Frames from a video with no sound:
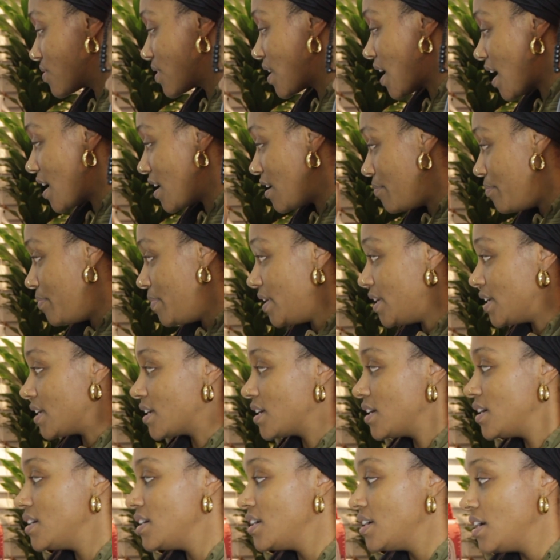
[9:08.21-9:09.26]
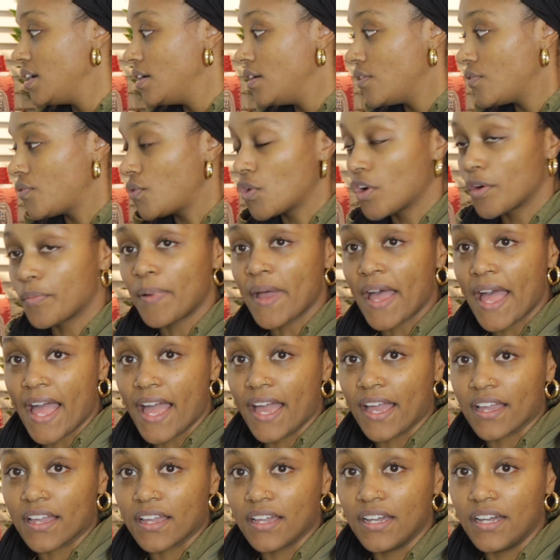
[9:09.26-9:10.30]
got a big
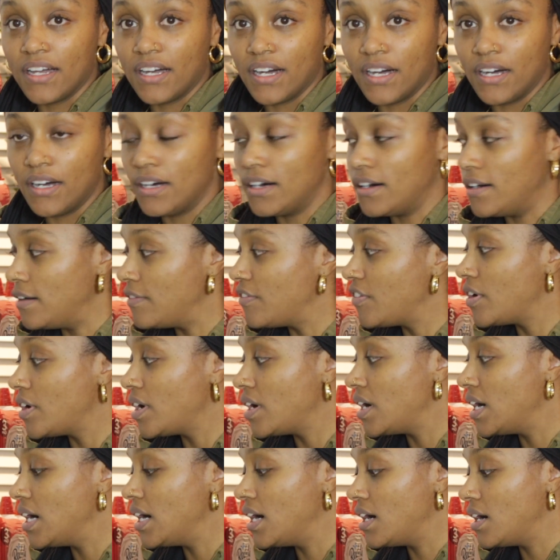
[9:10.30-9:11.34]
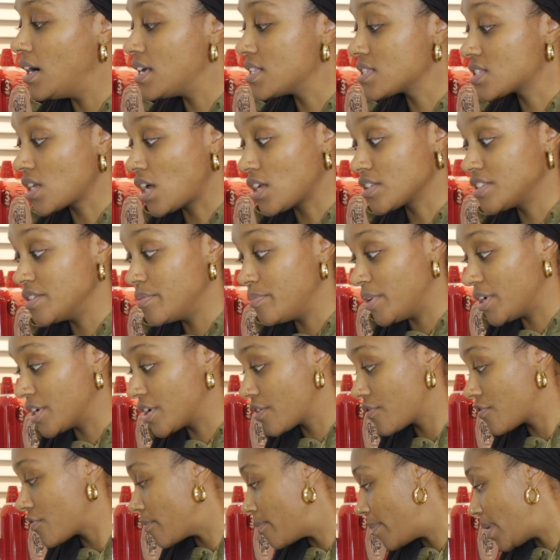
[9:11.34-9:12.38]
4-pack of unsalted
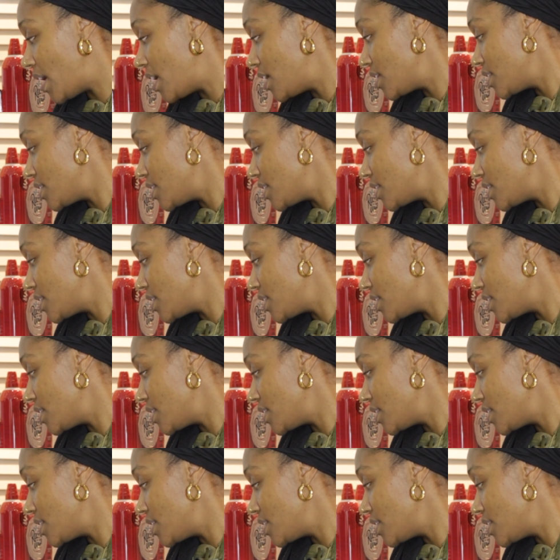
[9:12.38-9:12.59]
butter for my